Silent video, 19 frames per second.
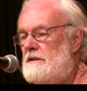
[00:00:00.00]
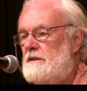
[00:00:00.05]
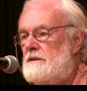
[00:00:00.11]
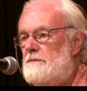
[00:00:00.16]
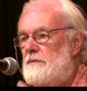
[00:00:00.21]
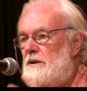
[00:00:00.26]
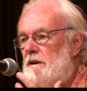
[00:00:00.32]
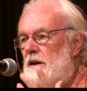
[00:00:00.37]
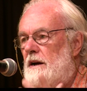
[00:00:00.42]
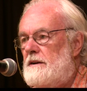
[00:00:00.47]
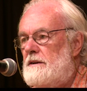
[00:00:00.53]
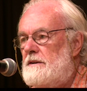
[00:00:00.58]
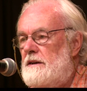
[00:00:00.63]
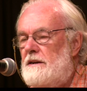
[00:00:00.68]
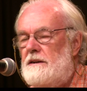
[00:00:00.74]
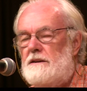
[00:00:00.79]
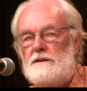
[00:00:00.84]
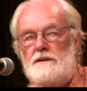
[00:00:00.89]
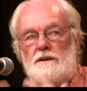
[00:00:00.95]
It's a bit like an
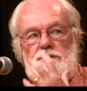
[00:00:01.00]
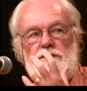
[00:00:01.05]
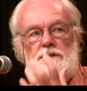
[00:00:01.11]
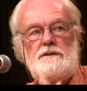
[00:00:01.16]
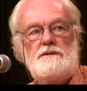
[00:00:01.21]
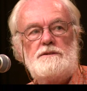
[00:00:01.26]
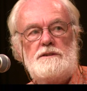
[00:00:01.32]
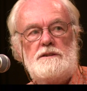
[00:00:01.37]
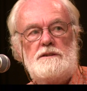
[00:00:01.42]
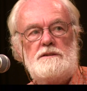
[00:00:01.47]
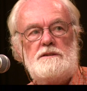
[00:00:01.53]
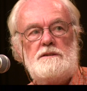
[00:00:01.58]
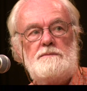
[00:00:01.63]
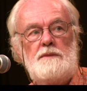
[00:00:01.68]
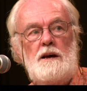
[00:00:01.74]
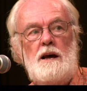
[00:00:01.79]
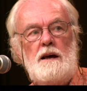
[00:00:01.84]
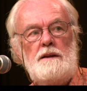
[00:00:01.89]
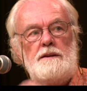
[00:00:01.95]
ecological
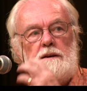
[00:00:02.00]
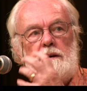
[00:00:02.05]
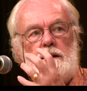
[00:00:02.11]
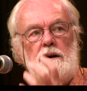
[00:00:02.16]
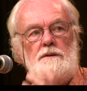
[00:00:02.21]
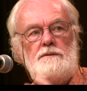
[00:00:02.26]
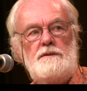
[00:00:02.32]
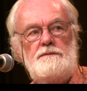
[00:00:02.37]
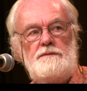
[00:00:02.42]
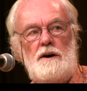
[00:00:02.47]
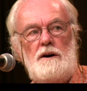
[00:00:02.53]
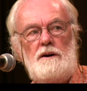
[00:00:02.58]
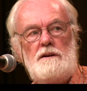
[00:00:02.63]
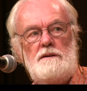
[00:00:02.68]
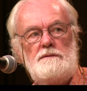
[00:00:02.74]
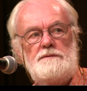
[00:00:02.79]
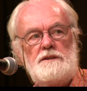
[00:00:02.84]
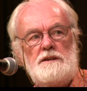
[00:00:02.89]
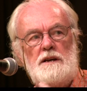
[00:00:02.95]
system that
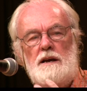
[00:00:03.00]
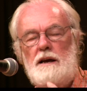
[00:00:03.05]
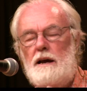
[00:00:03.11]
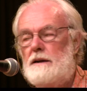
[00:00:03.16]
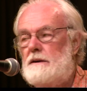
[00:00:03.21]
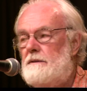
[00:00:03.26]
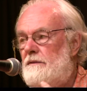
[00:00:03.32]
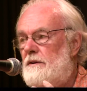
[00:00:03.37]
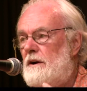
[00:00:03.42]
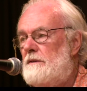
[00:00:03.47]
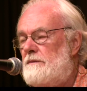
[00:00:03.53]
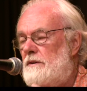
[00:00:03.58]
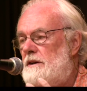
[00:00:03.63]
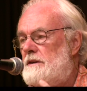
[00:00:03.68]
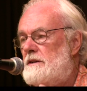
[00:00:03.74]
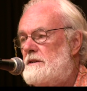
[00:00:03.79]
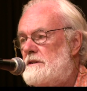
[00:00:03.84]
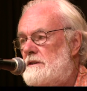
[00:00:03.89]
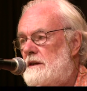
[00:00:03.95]
co-evolves in a very,
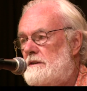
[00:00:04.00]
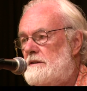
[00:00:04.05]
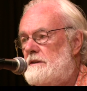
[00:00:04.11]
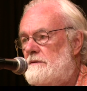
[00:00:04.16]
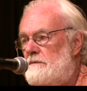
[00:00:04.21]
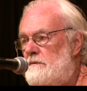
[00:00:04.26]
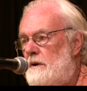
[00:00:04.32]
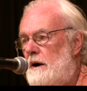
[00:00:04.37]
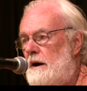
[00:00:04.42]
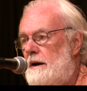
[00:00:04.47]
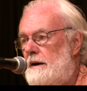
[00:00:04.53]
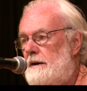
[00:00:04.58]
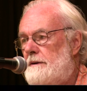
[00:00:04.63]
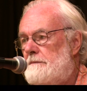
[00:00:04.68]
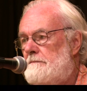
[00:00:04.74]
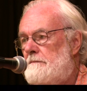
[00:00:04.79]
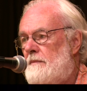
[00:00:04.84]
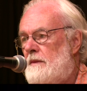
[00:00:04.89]
very distinctive way.